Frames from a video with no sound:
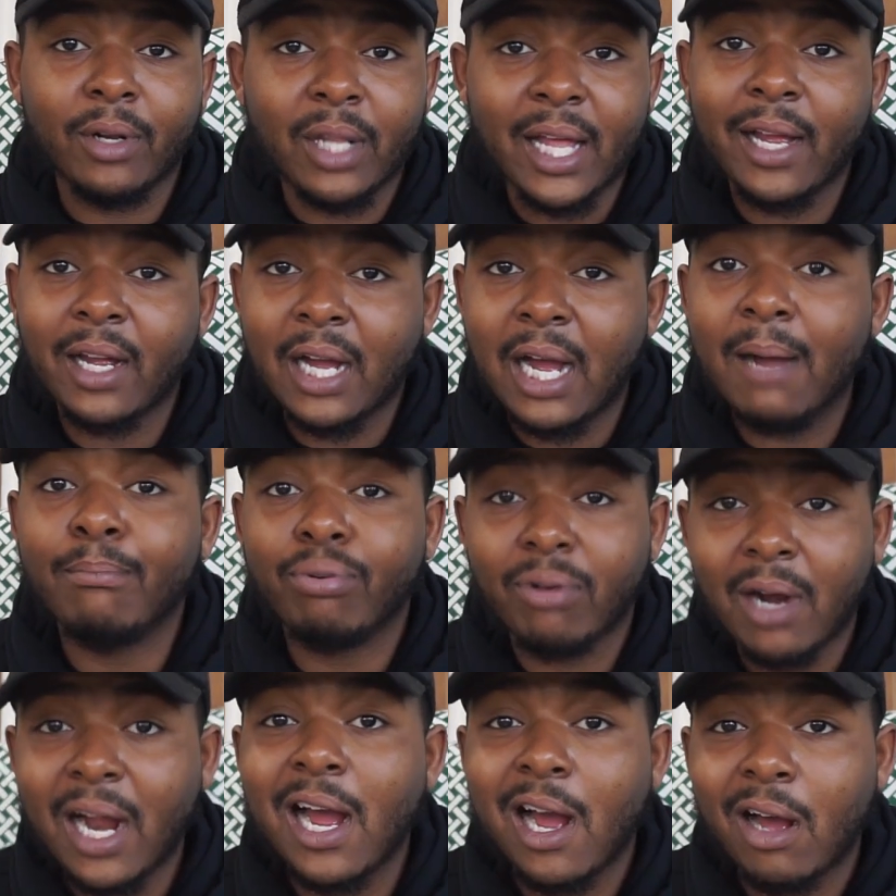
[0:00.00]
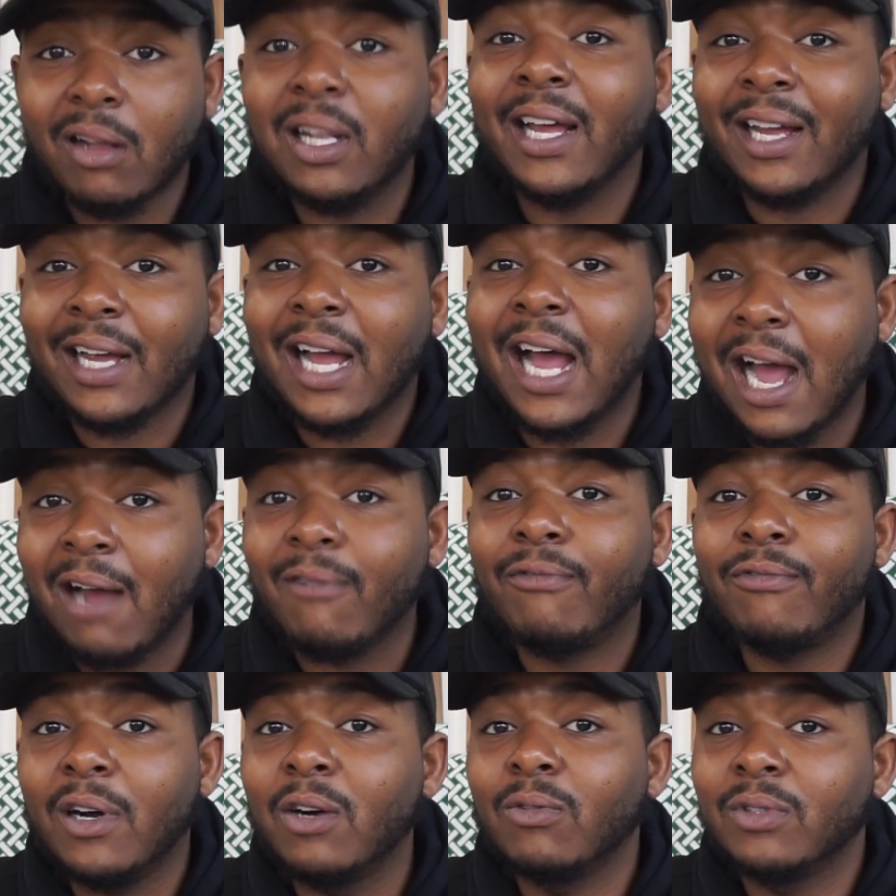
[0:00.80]
Like, I'm proud. Like,
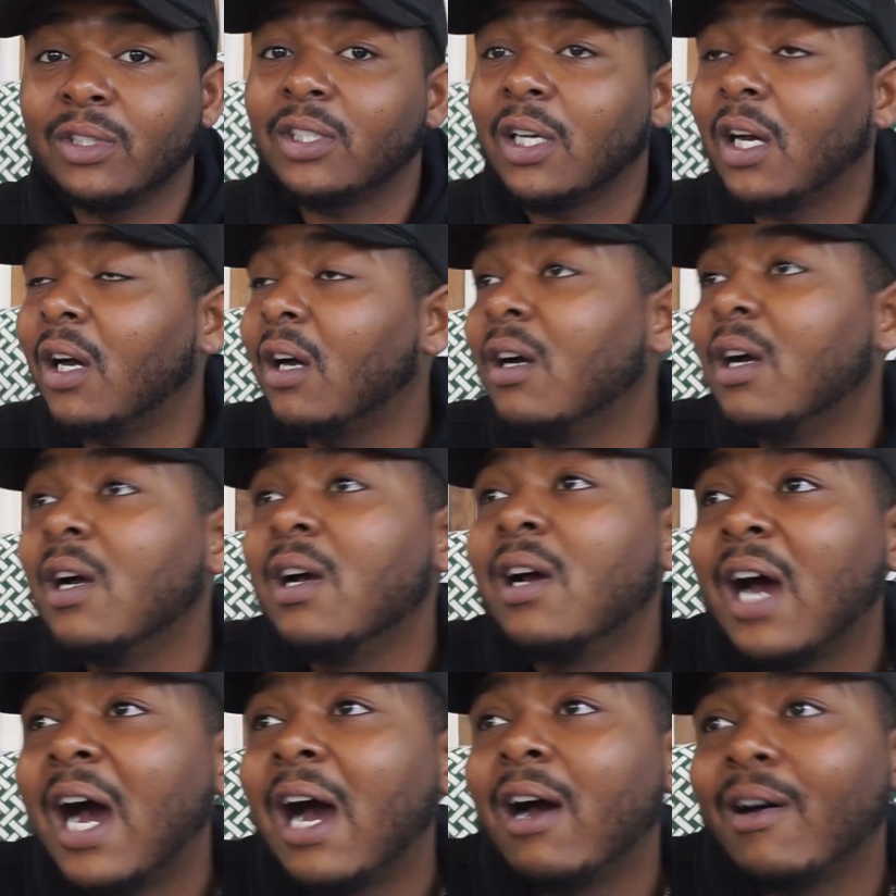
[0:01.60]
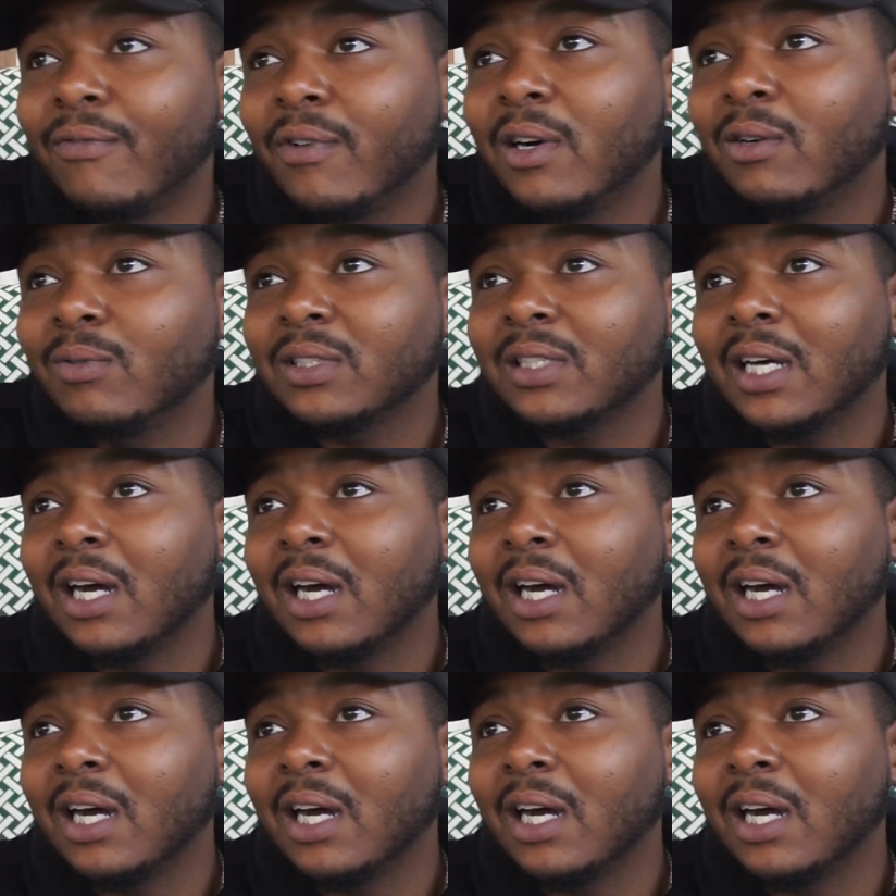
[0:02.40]
I fuck with y'all. I fuck with